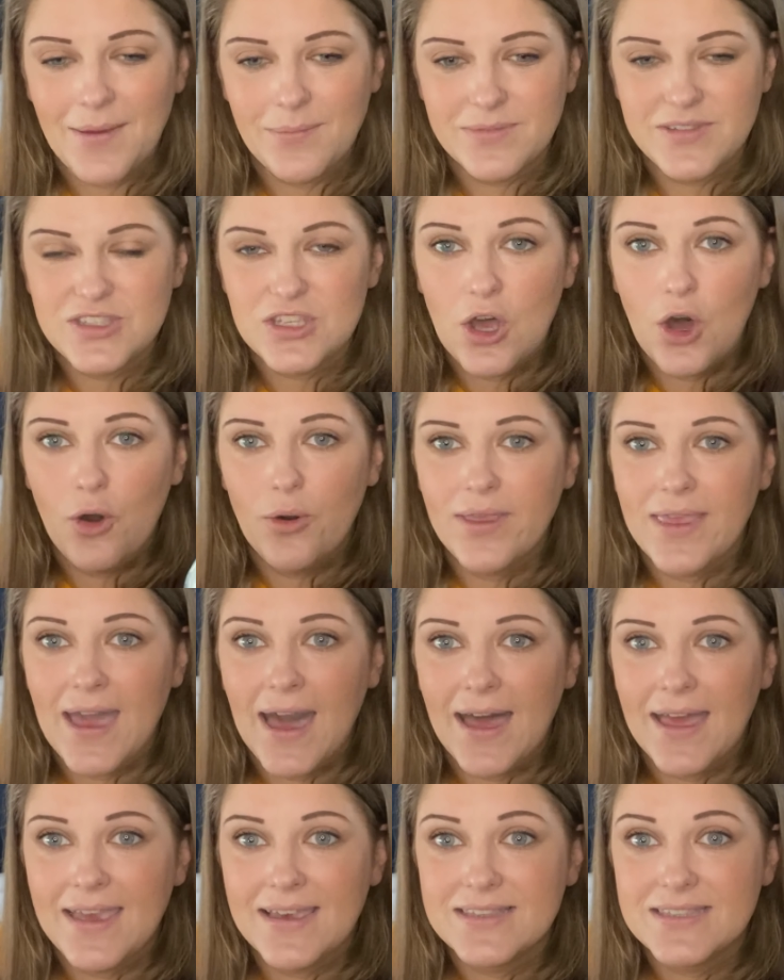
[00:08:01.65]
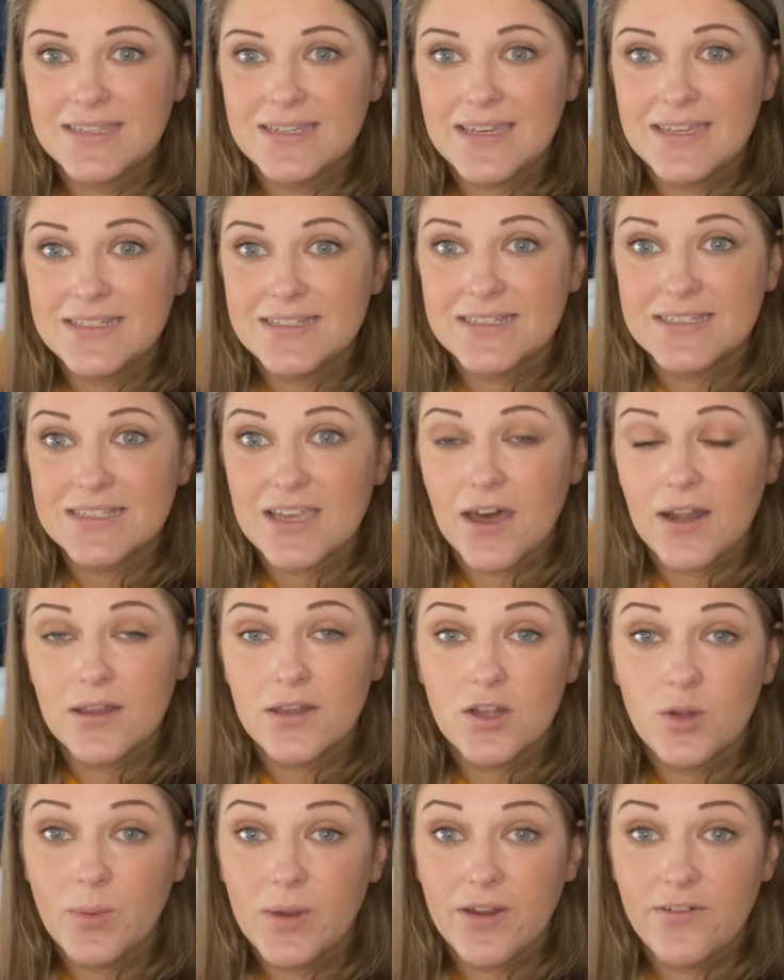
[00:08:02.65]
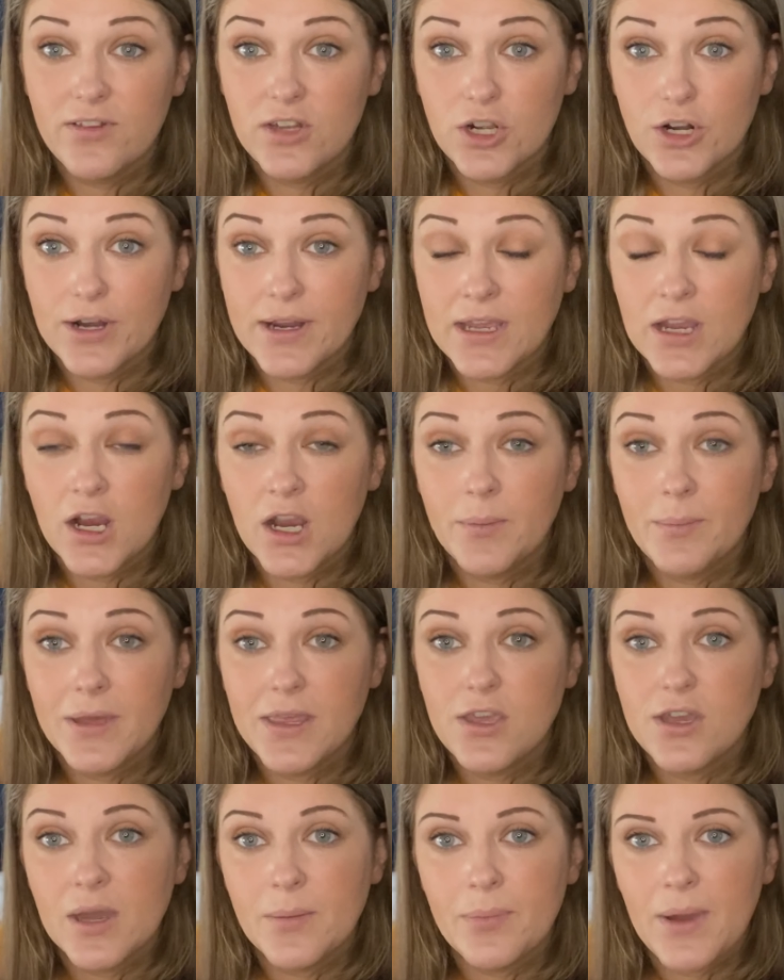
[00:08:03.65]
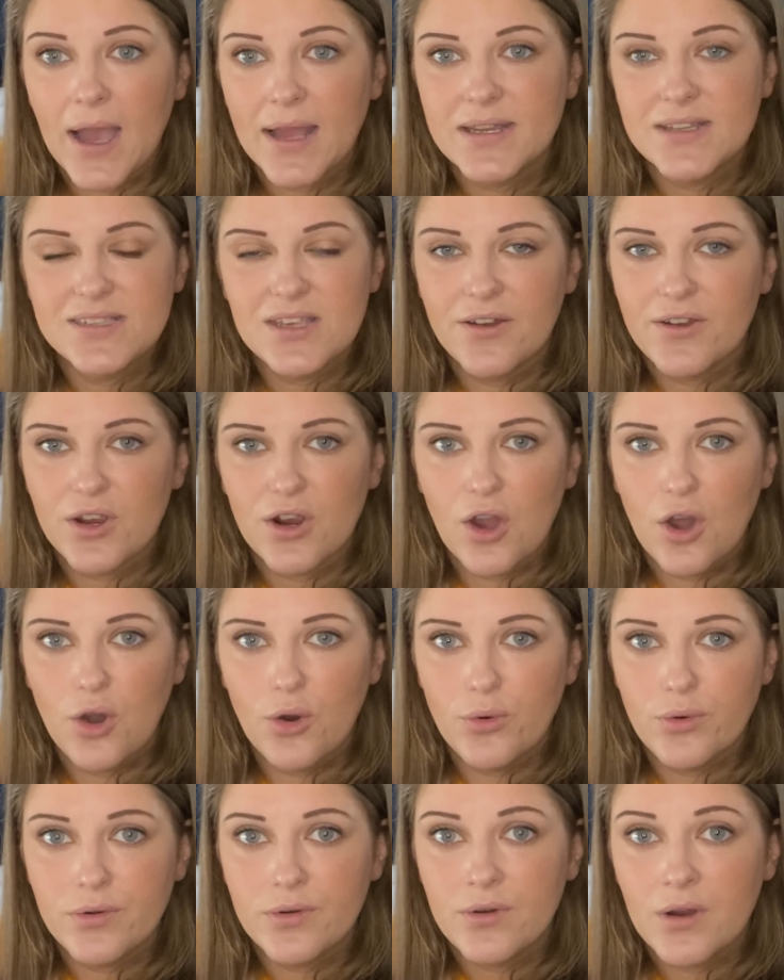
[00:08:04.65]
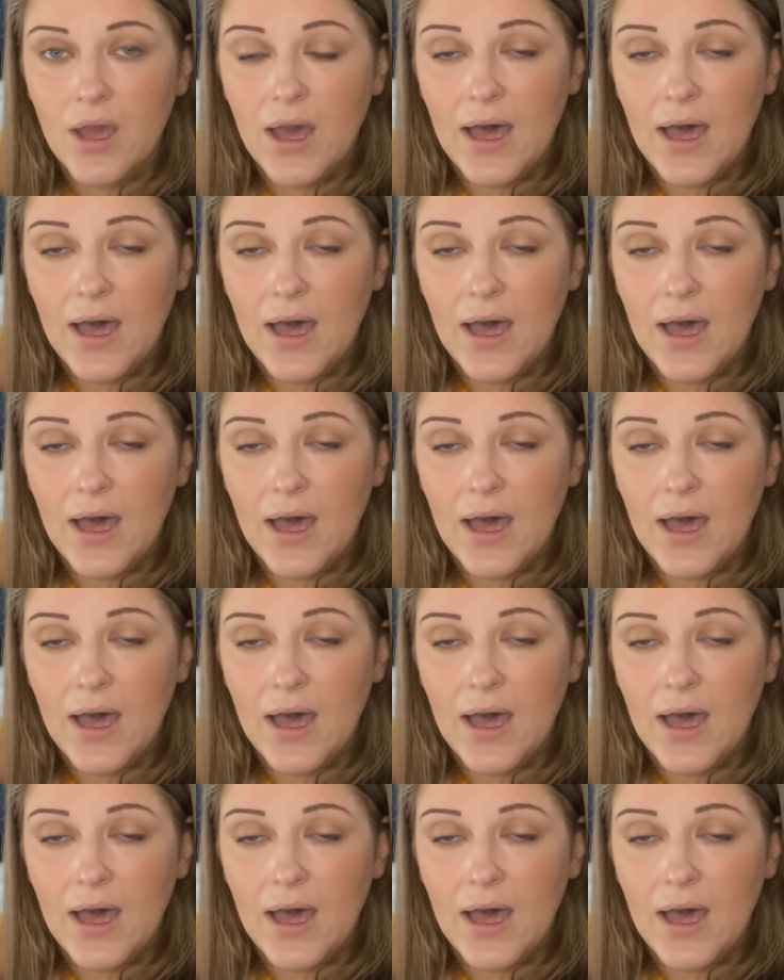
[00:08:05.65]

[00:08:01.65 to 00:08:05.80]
So yeah, it's got a little bit of a learning curve, but you can practice on your own